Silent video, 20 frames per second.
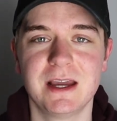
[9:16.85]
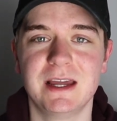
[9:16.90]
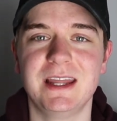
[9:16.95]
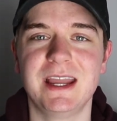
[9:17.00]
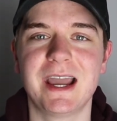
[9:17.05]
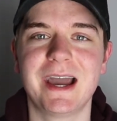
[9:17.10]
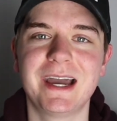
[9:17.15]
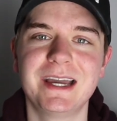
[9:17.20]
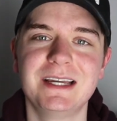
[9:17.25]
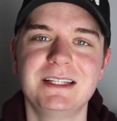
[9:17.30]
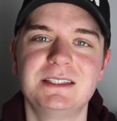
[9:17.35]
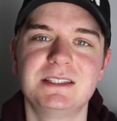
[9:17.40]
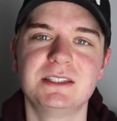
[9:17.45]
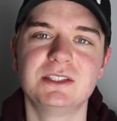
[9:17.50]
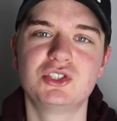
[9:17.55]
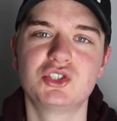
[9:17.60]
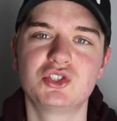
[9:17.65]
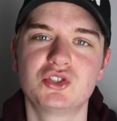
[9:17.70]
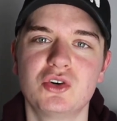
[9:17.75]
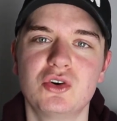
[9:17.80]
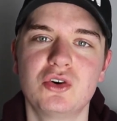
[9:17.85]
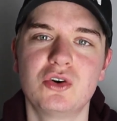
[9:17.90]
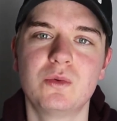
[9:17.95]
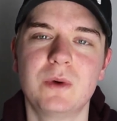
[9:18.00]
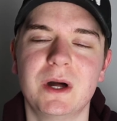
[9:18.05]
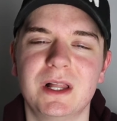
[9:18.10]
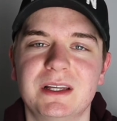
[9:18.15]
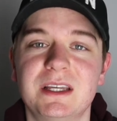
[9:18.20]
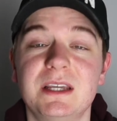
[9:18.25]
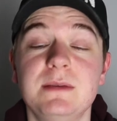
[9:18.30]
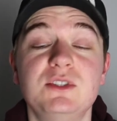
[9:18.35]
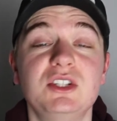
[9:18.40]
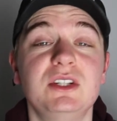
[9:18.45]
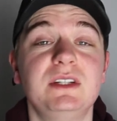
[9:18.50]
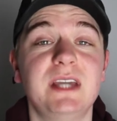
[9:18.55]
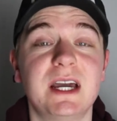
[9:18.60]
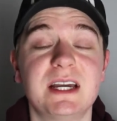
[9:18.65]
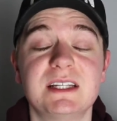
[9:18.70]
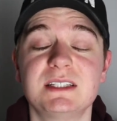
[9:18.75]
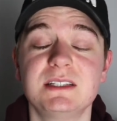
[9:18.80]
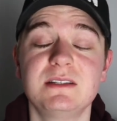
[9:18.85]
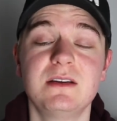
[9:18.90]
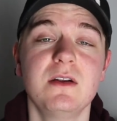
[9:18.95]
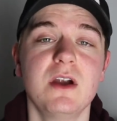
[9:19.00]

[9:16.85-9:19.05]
And he hides it so well. It keeps you guessing